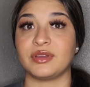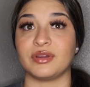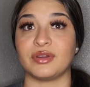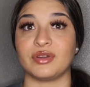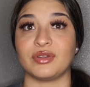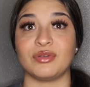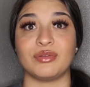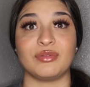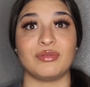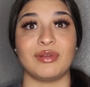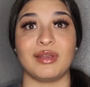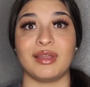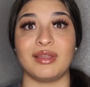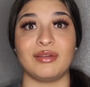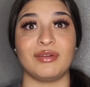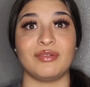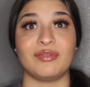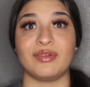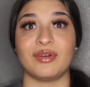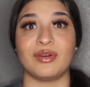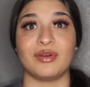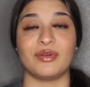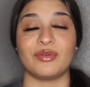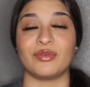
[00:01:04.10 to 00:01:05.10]
or you love
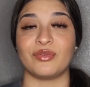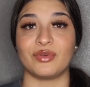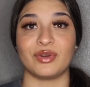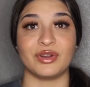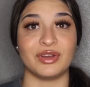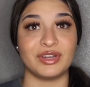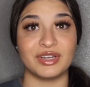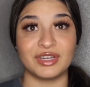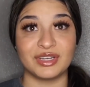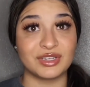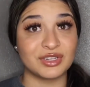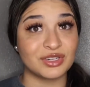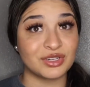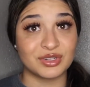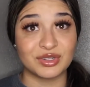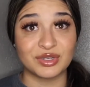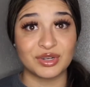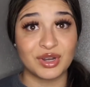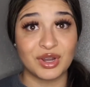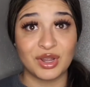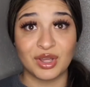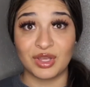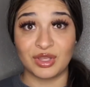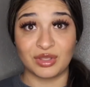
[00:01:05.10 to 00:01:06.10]
going running, or
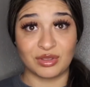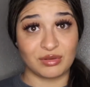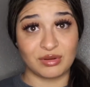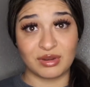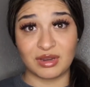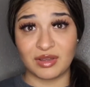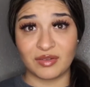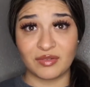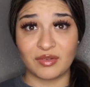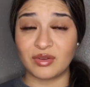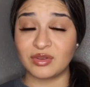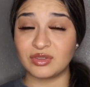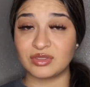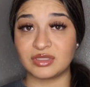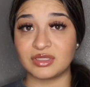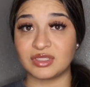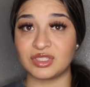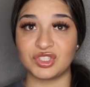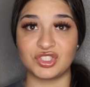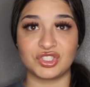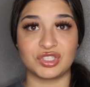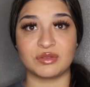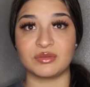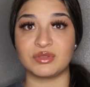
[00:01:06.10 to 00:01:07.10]
you love going to
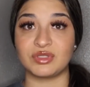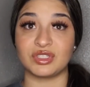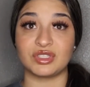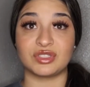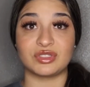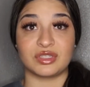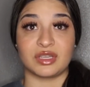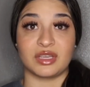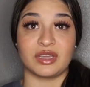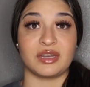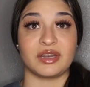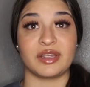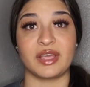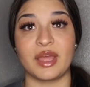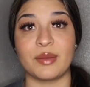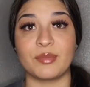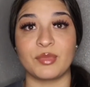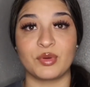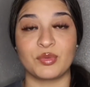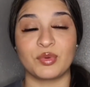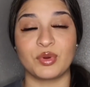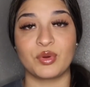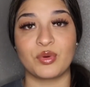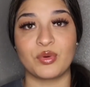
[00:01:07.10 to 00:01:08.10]
the gym, just get a camera
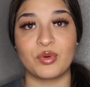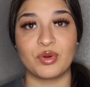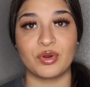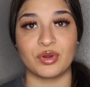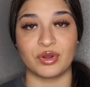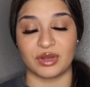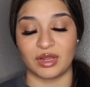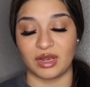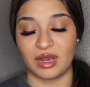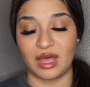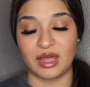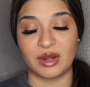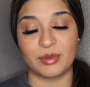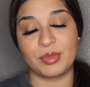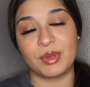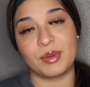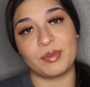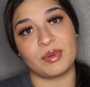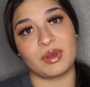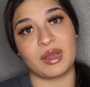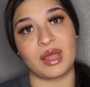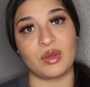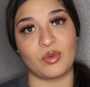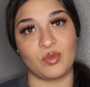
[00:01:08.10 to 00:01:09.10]
and record. A lot of
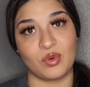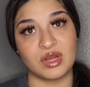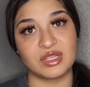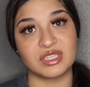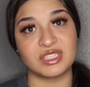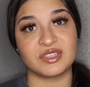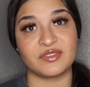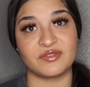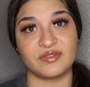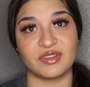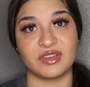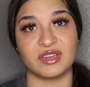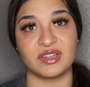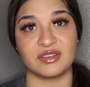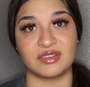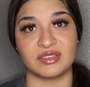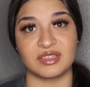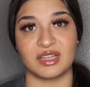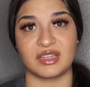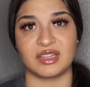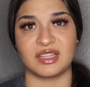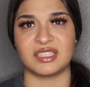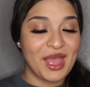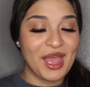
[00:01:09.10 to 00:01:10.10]
people like watching videos
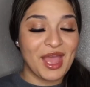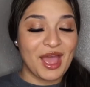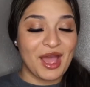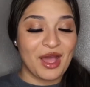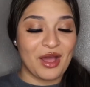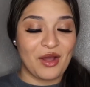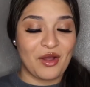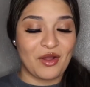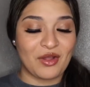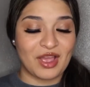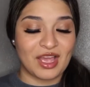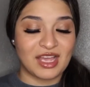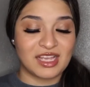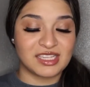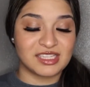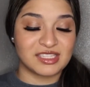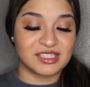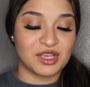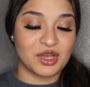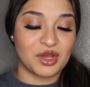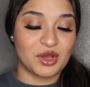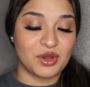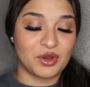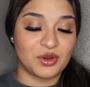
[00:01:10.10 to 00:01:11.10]
like this. Okay,
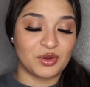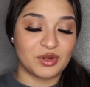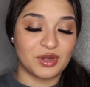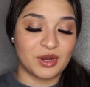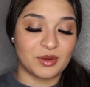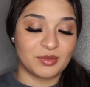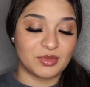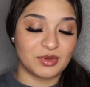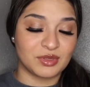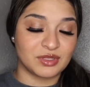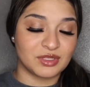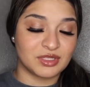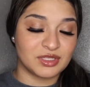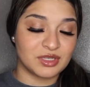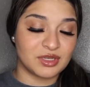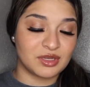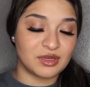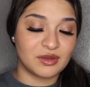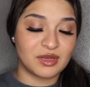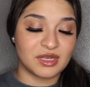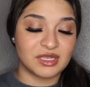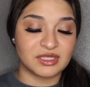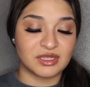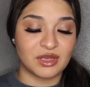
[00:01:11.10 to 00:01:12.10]
so number
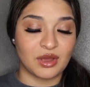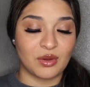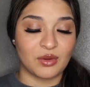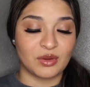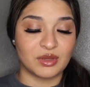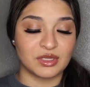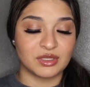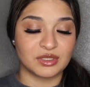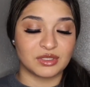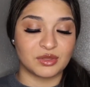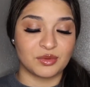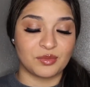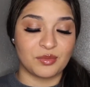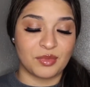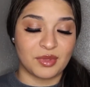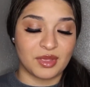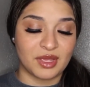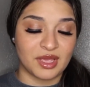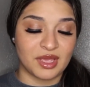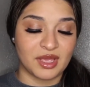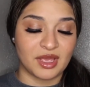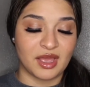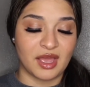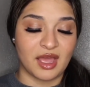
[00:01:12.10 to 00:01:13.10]
two is going to
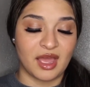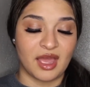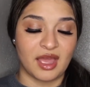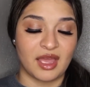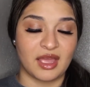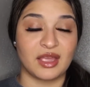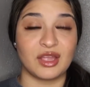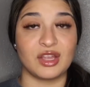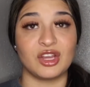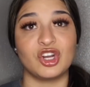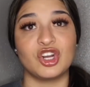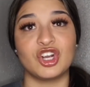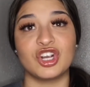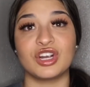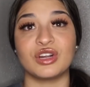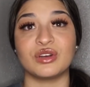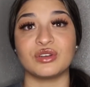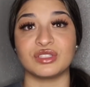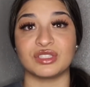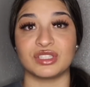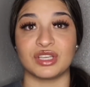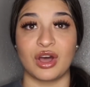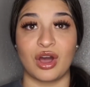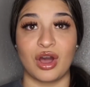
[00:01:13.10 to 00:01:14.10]
be a
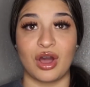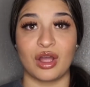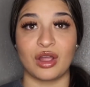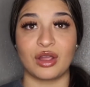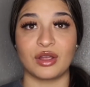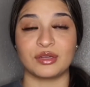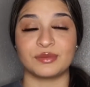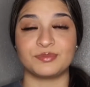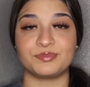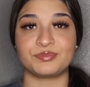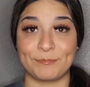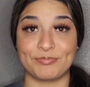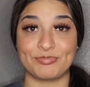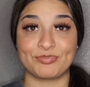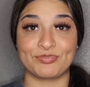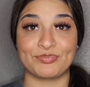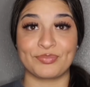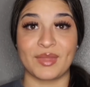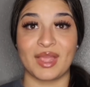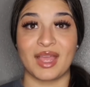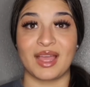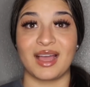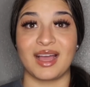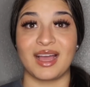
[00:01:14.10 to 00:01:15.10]
girl talk.
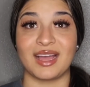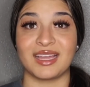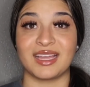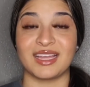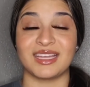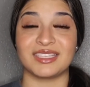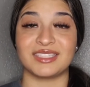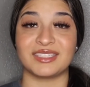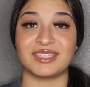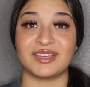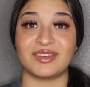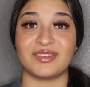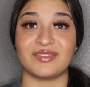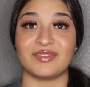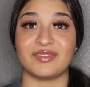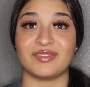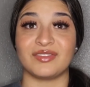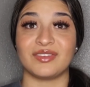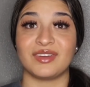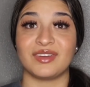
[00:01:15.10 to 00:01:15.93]
I guess give